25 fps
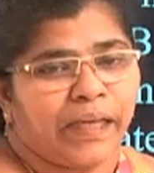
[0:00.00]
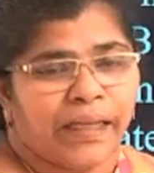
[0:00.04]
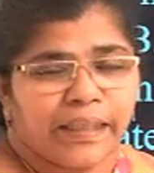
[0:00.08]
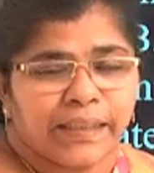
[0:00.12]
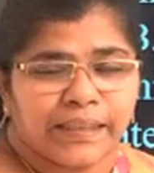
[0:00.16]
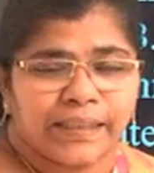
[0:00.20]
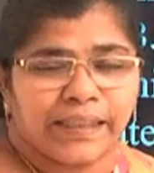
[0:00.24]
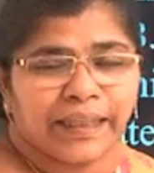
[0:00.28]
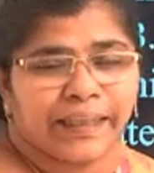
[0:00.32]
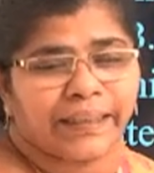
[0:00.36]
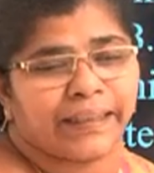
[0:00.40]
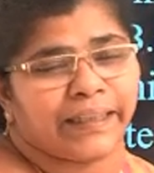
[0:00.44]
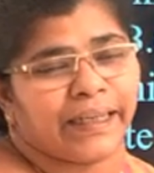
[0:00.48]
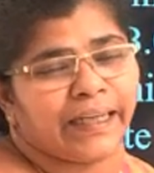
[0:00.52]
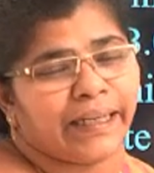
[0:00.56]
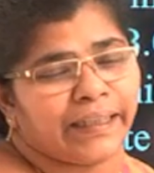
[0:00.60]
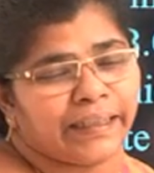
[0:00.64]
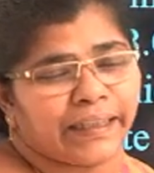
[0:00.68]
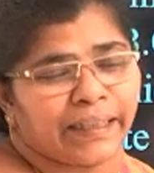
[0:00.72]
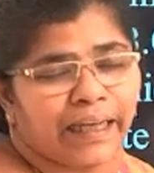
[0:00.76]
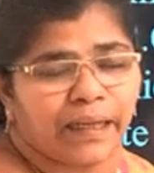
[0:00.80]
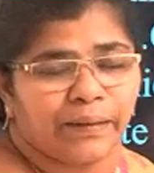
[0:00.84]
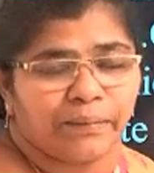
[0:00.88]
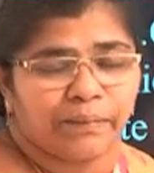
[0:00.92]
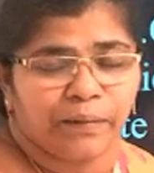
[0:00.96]
Setting
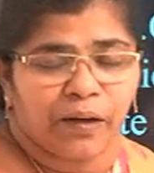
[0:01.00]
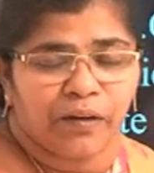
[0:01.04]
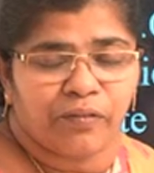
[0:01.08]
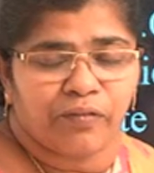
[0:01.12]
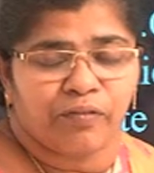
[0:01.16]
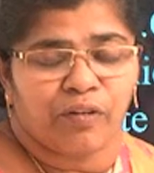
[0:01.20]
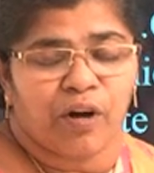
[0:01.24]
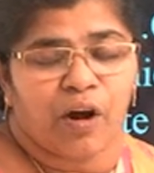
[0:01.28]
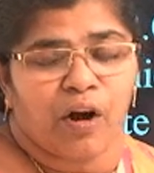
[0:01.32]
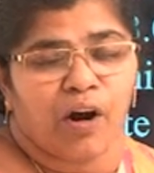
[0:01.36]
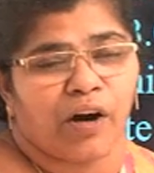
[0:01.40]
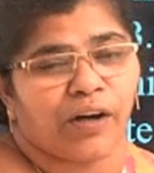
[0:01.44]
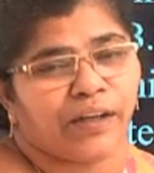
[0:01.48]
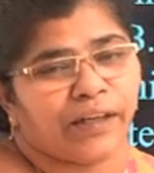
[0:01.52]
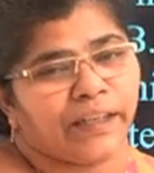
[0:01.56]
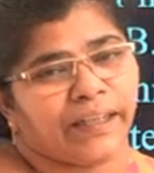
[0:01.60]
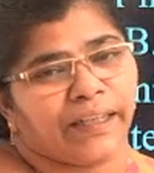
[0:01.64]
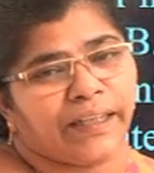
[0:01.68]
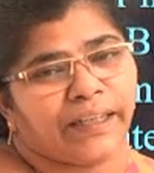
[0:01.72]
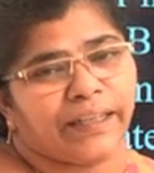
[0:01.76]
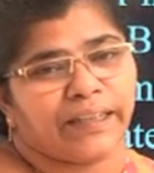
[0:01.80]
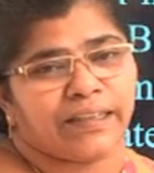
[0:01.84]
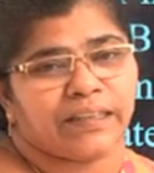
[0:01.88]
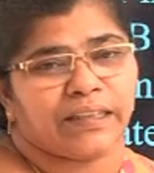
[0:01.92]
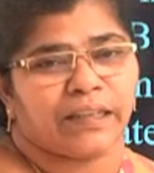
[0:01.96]
time of
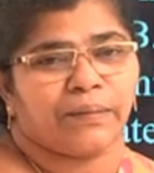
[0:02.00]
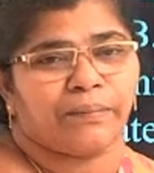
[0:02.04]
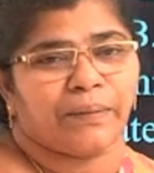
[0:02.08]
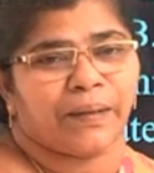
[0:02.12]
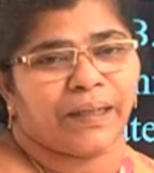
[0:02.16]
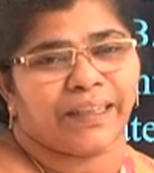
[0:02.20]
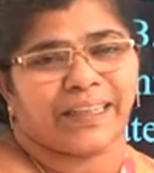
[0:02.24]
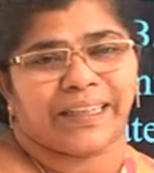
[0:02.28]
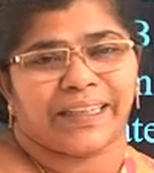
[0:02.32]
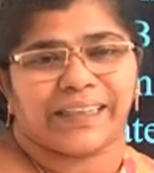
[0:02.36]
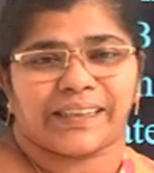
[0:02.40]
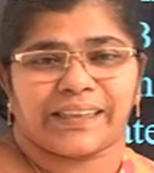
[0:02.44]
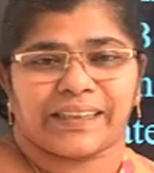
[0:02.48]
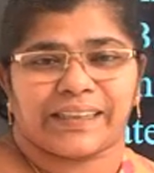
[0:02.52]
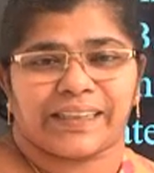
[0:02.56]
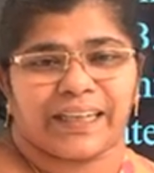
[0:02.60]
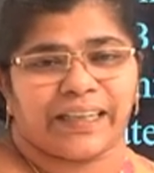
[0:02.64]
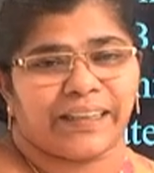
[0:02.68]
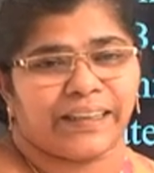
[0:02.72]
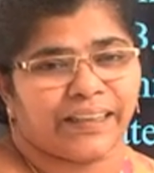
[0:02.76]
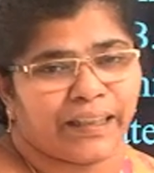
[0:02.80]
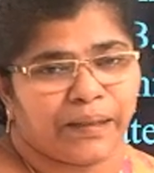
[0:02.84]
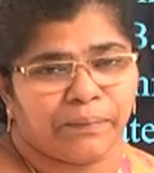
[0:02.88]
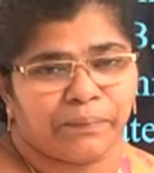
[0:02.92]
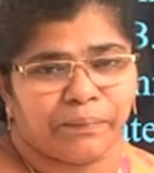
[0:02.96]
ordinary cement is
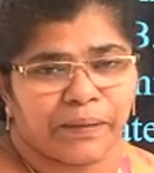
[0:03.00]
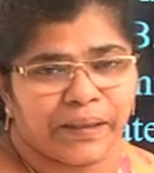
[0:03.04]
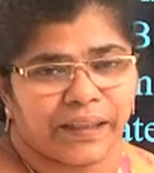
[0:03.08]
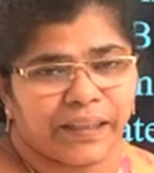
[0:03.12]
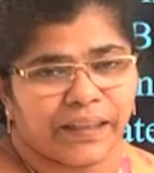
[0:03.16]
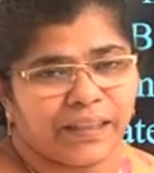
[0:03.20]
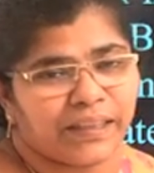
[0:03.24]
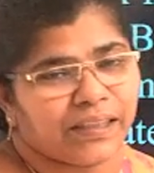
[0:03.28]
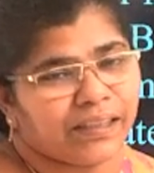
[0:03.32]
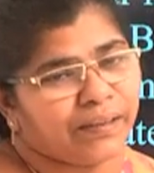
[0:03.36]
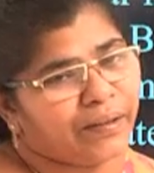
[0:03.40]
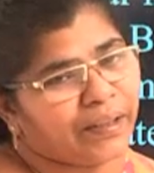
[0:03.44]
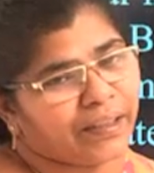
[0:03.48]
30 minutes.